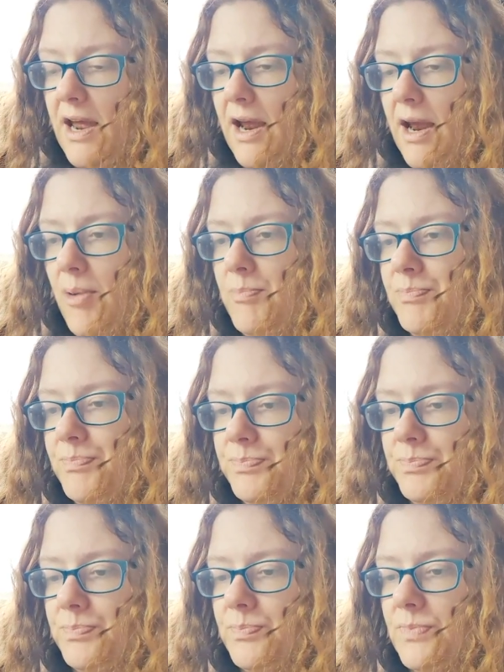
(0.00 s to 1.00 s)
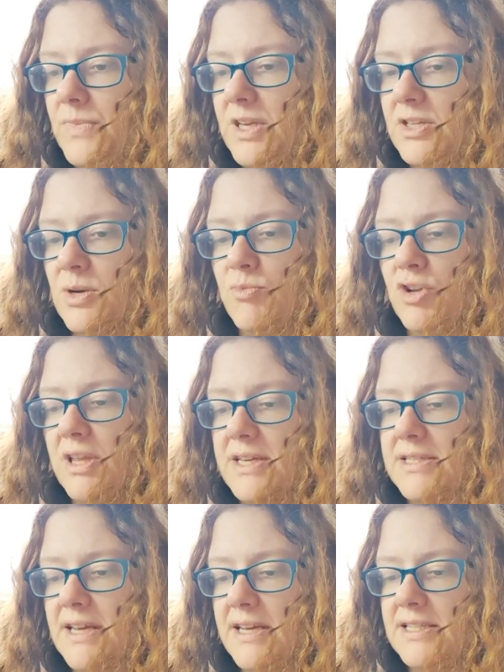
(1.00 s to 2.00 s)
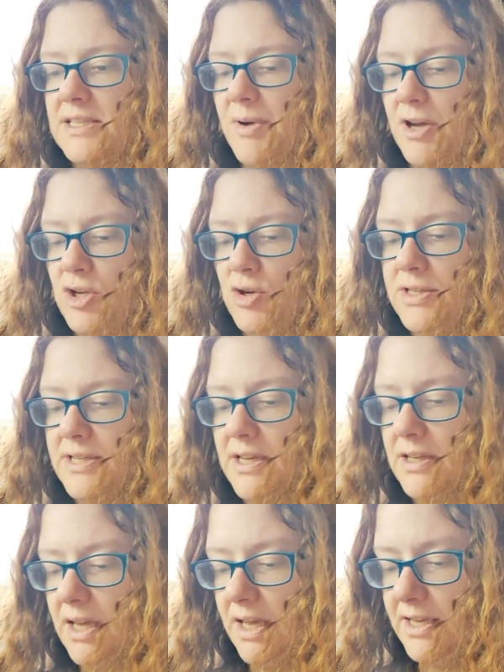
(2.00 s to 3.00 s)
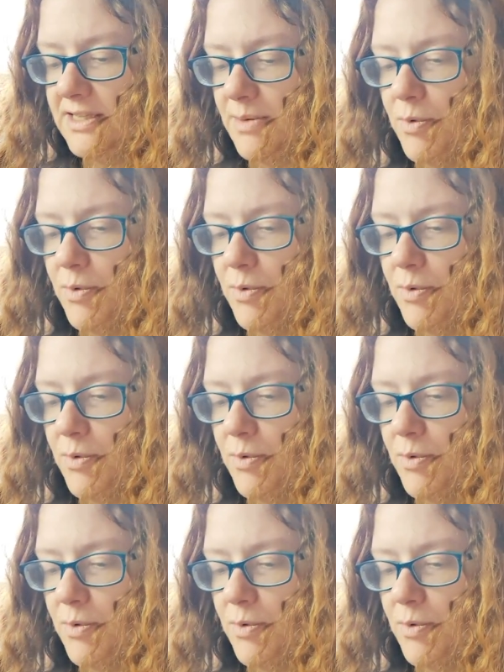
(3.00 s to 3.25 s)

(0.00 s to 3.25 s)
Um, I'm really excited about using these.